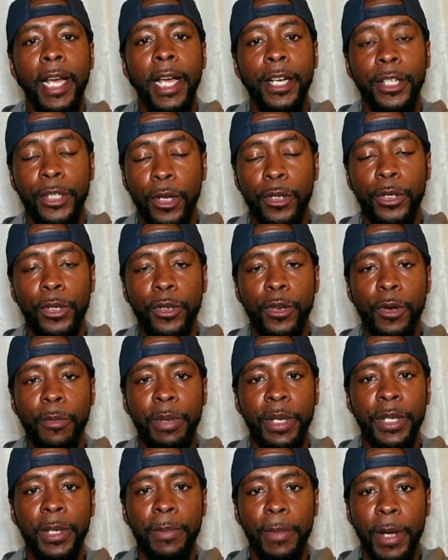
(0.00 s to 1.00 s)
And there's also going
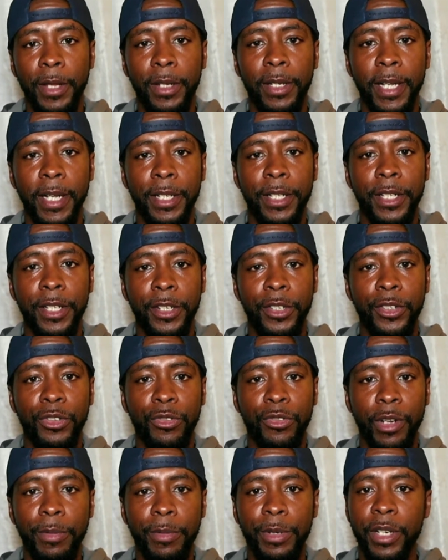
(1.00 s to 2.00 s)
to be some other links in the
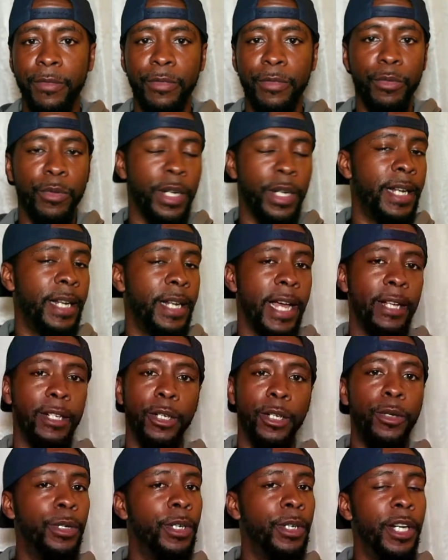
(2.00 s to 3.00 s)
description if you want to
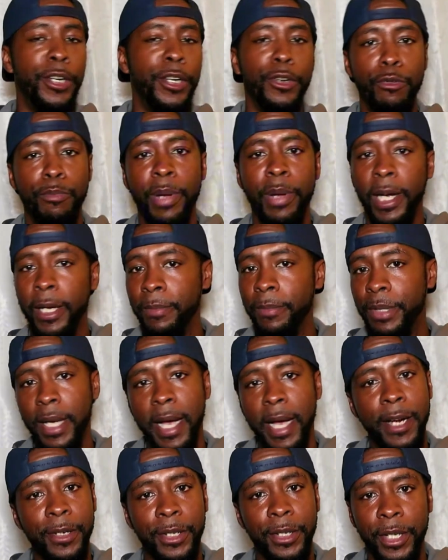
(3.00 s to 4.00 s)
download a new pick'em
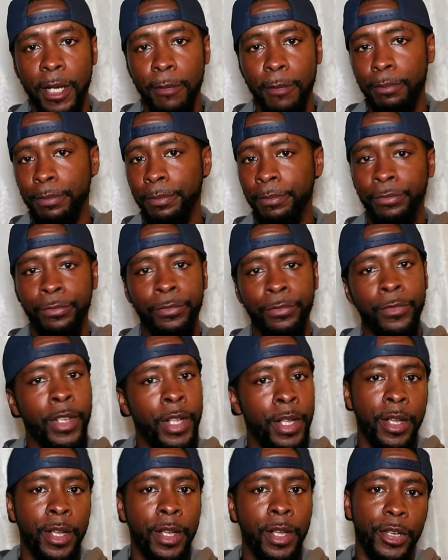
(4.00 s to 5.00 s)
site or something.
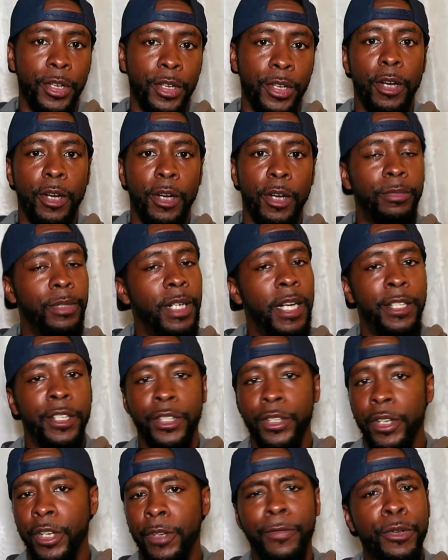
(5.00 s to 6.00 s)
You know,
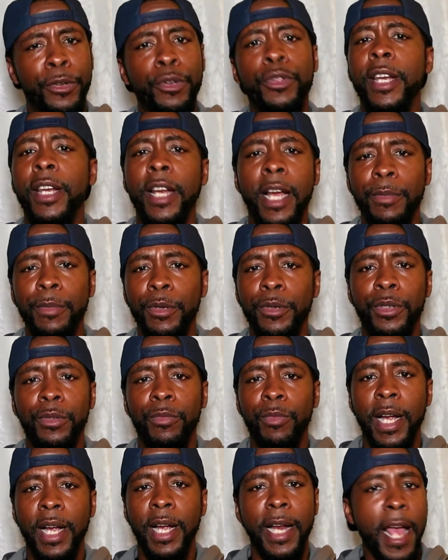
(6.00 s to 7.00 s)
there's a few that I'm
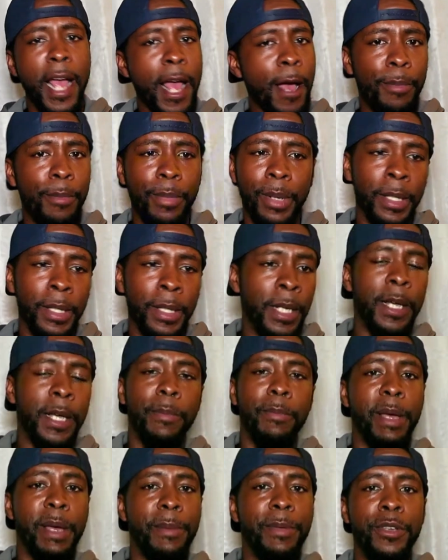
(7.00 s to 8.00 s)
using right now, but
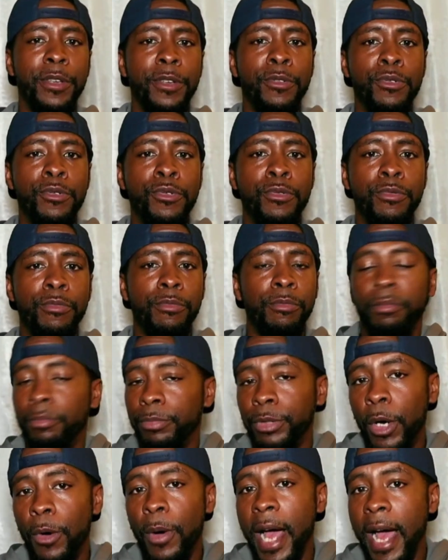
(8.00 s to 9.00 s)
maybe you
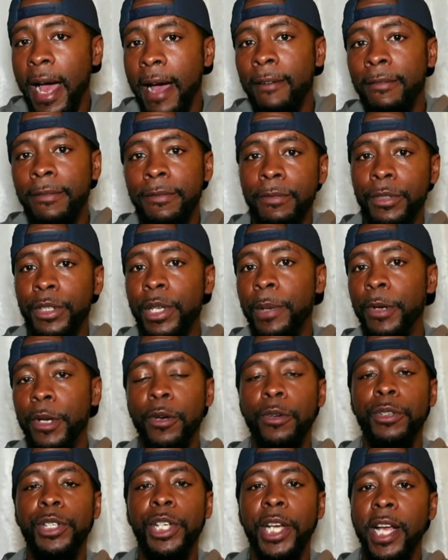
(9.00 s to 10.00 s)
don't have some of
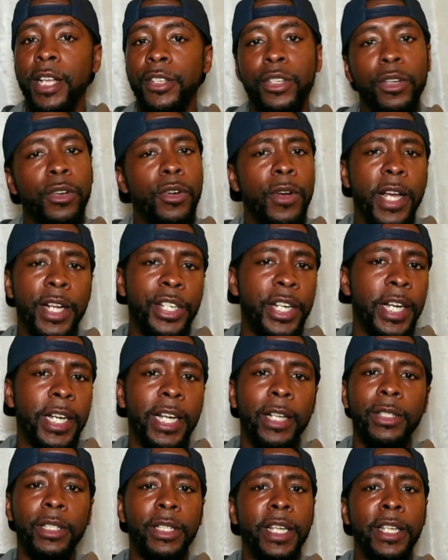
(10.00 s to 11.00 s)
those yet. So go ahead, check
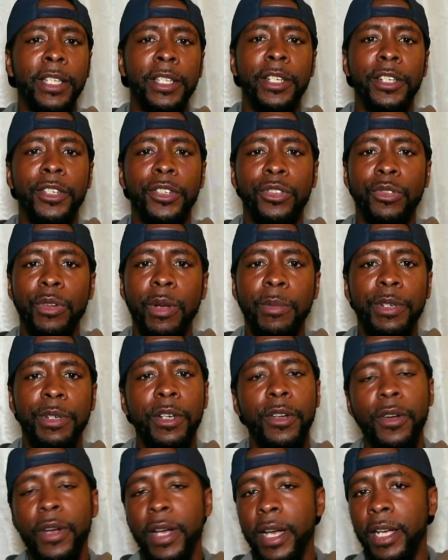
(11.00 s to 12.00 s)
out the links in the
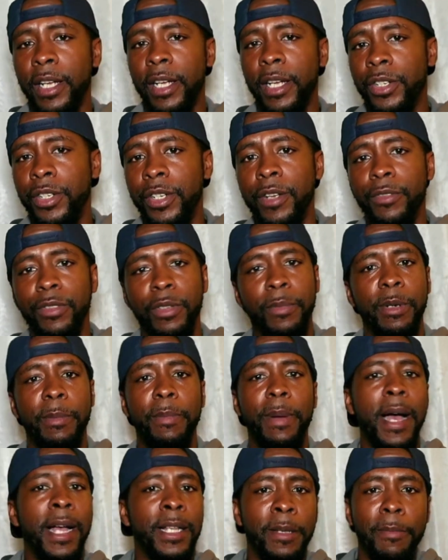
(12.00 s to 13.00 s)
description. Go ahead, get yourself some
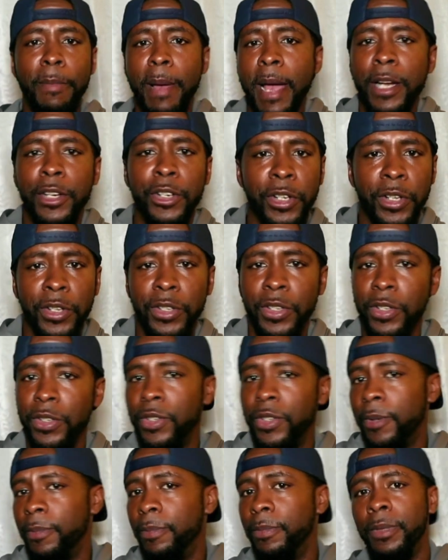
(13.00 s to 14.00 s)
deposit matches and
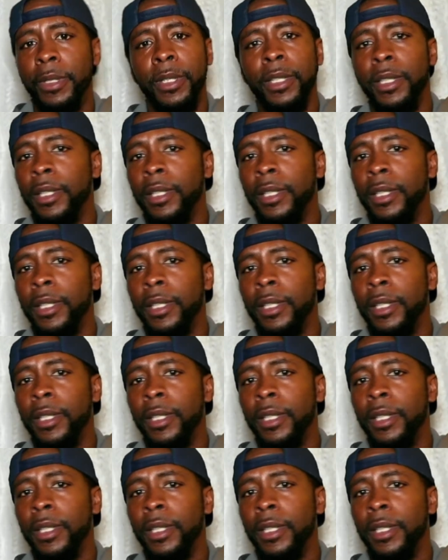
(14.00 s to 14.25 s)
some